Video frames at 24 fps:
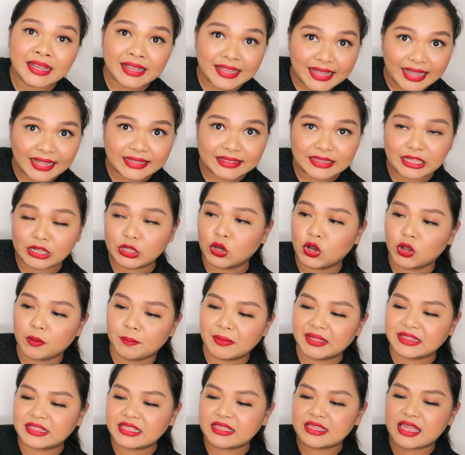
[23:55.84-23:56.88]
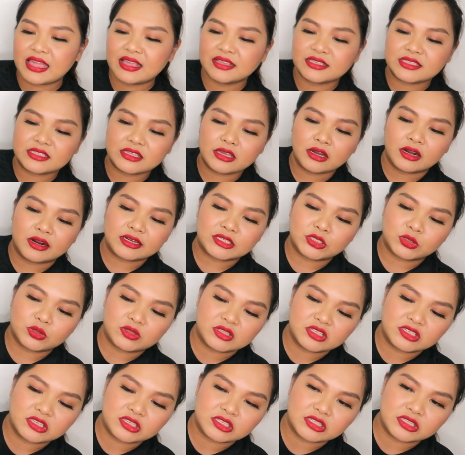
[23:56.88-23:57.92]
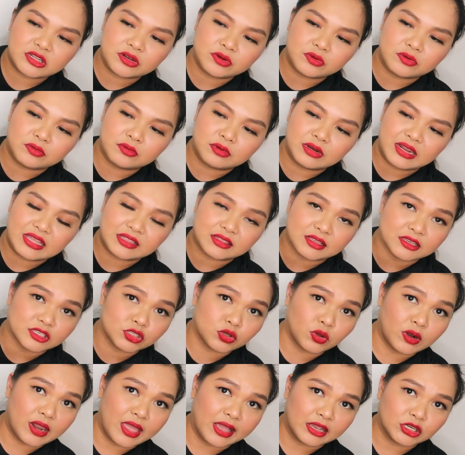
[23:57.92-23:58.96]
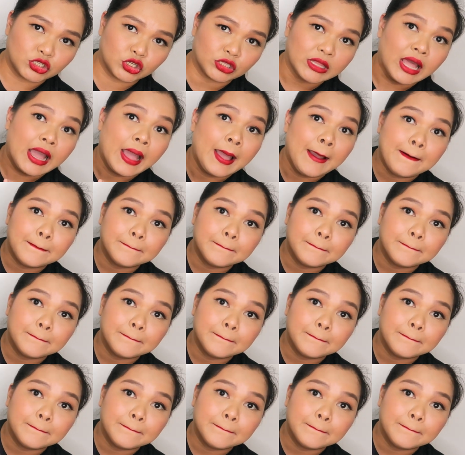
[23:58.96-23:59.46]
catalog. Matias the Art. So, this is their latest collection.